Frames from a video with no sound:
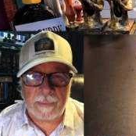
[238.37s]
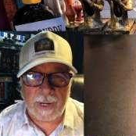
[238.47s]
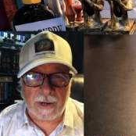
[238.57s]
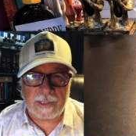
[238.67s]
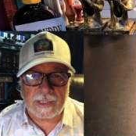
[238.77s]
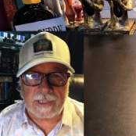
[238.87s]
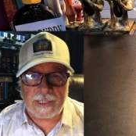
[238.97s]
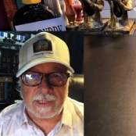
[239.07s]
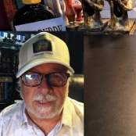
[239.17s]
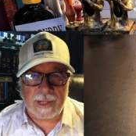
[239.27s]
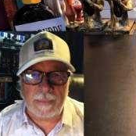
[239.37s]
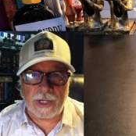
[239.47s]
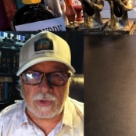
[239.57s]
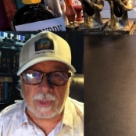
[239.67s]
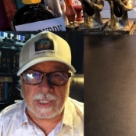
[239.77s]
comparisons some
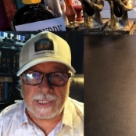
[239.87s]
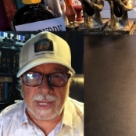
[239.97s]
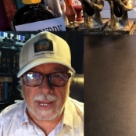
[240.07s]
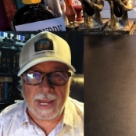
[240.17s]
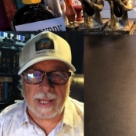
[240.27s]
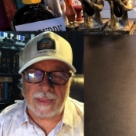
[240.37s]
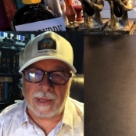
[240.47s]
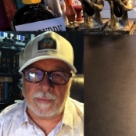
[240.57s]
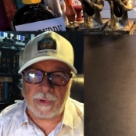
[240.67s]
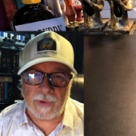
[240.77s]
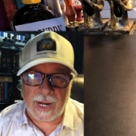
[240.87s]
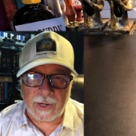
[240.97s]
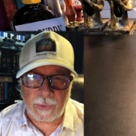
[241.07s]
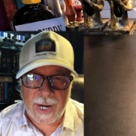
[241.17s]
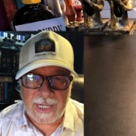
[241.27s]
measurements and then
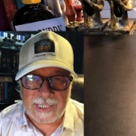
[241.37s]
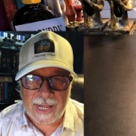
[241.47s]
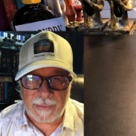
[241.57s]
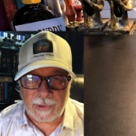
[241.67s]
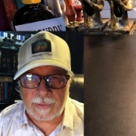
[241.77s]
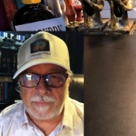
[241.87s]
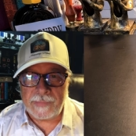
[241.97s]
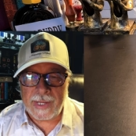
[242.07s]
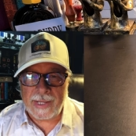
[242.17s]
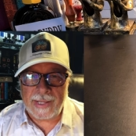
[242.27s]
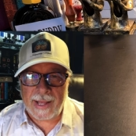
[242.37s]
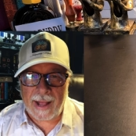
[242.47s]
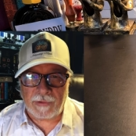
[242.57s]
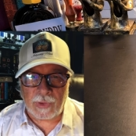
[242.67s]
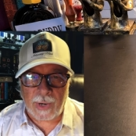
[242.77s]
provide a writing sample
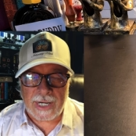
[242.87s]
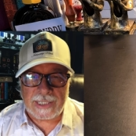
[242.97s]
after the writing